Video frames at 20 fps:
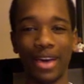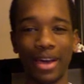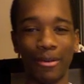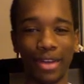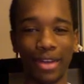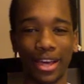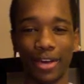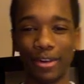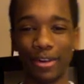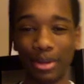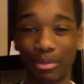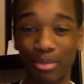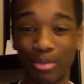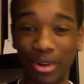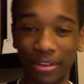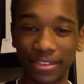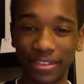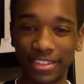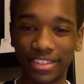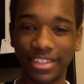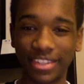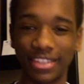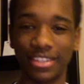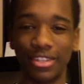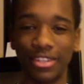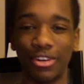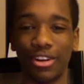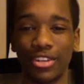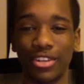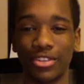when I go into Preferences,
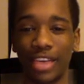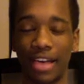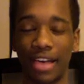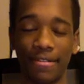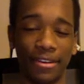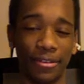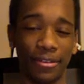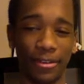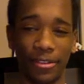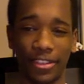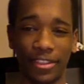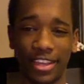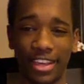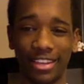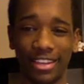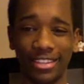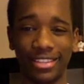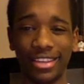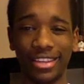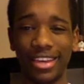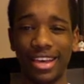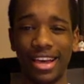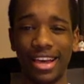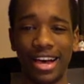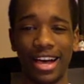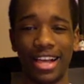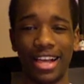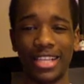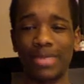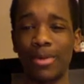you also have different things,
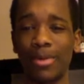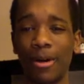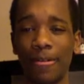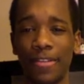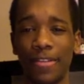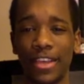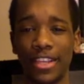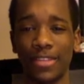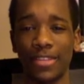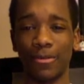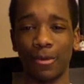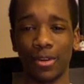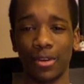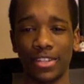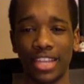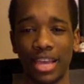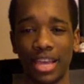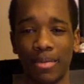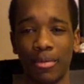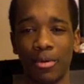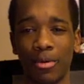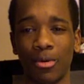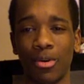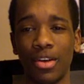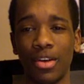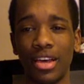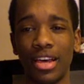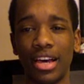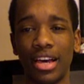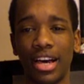small things. For example,
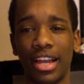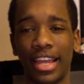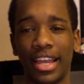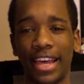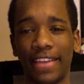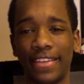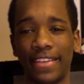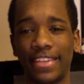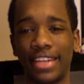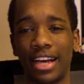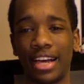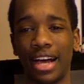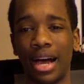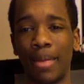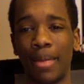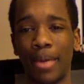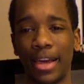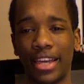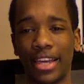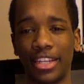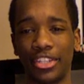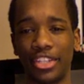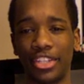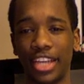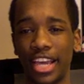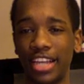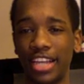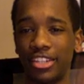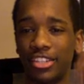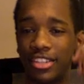like at the top, I can
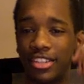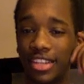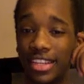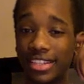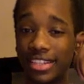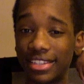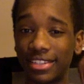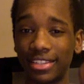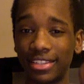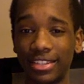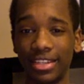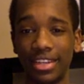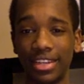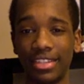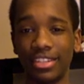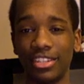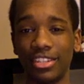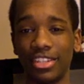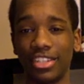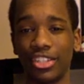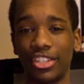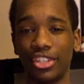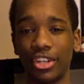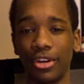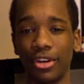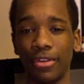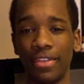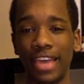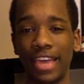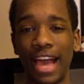change this to just
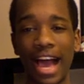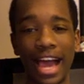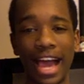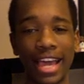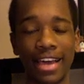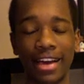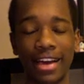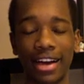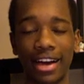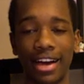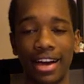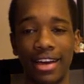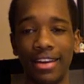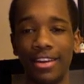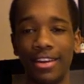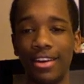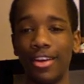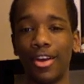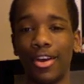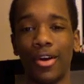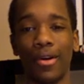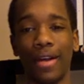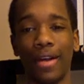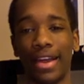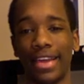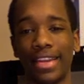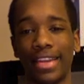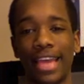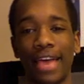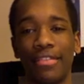show the icon, or
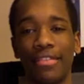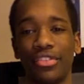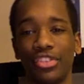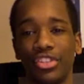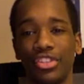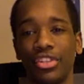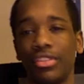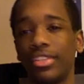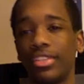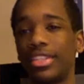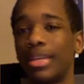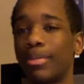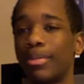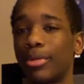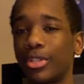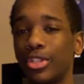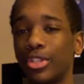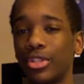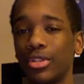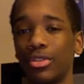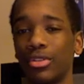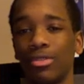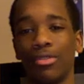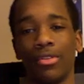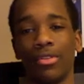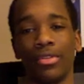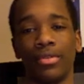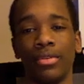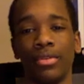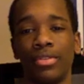I can have it just show the temperature
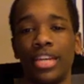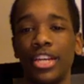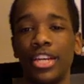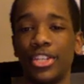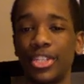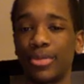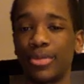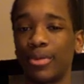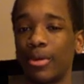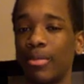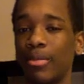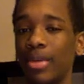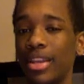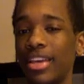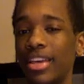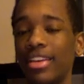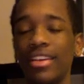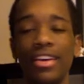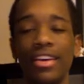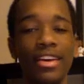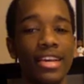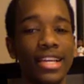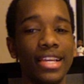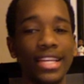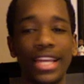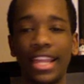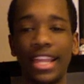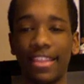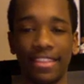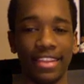or the rotations per minute,
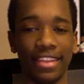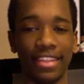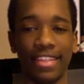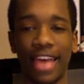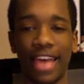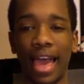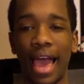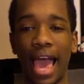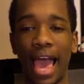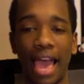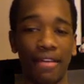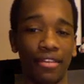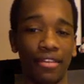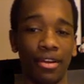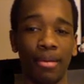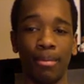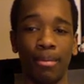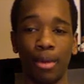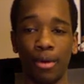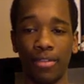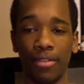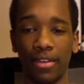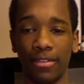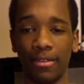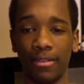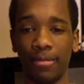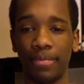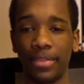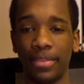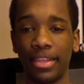anything like that. I have it on both of
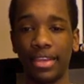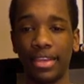them.